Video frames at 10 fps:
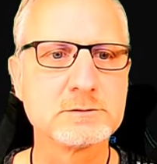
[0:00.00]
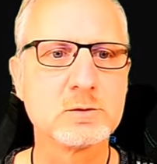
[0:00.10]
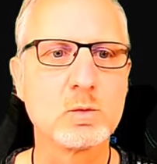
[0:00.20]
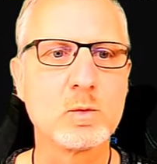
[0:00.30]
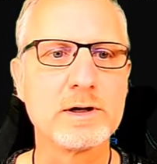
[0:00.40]

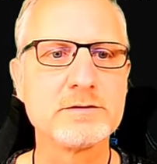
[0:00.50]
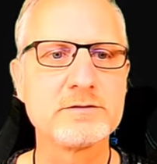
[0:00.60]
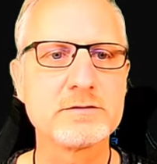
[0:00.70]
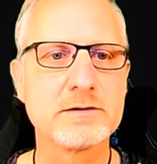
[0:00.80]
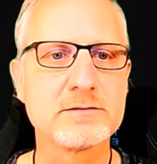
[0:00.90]

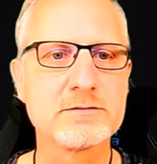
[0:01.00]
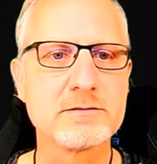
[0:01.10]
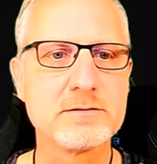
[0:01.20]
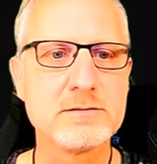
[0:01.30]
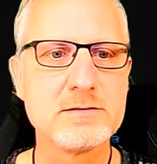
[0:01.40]
which is
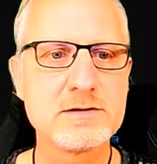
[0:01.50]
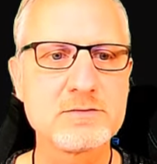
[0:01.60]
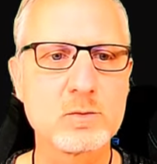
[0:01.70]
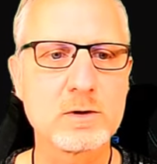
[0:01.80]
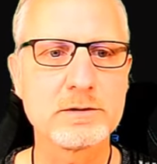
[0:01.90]
this
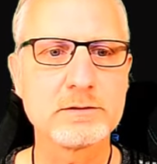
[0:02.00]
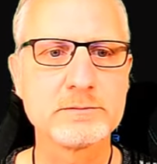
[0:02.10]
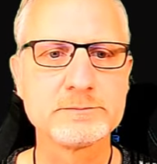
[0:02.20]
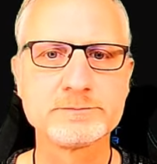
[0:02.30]
one.